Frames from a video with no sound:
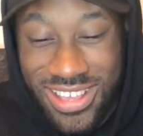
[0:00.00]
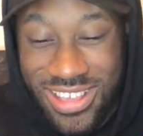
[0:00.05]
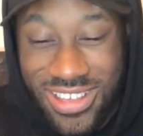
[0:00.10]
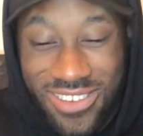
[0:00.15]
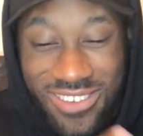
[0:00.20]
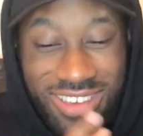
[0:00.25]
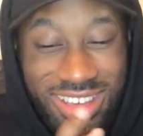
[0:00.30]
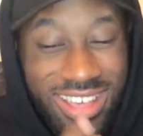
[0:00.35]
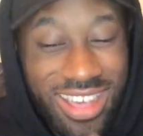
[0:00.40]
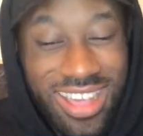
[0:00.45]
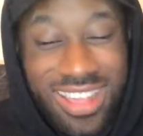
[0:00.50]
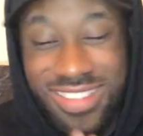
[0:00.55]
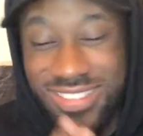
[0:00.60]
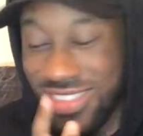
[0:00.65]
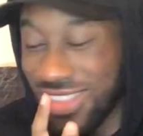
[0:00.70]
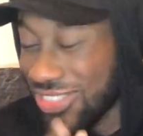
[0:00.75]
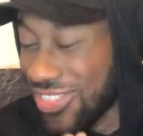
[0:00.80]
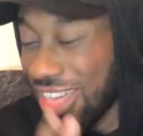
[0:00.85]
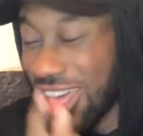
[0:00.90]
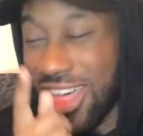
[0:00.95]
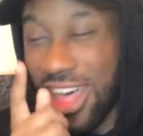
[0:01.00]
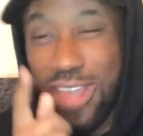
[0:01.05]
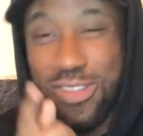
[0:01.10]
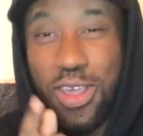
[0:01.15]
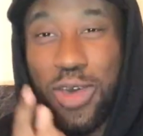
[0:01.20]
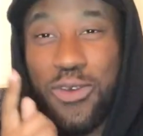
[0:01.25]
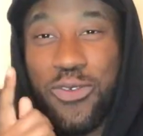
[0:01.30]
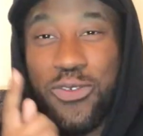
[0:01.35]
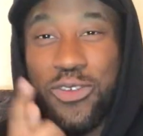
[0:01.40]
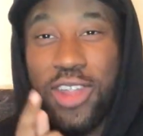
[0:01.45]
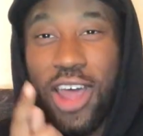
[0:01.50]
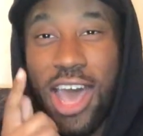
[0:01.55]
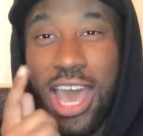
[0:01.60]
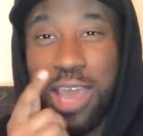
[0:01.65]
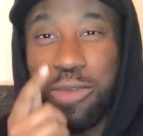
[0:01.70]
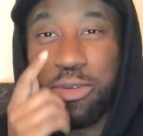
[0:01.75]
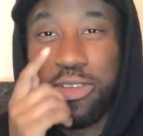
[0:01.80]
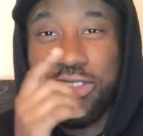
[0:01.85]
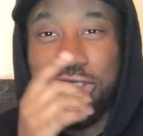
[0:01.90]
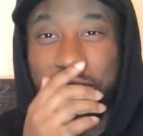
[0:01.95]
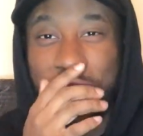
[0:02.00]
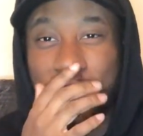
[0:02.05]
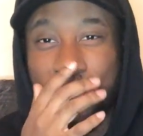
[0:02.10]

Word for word: What guys did that? That's something I would do.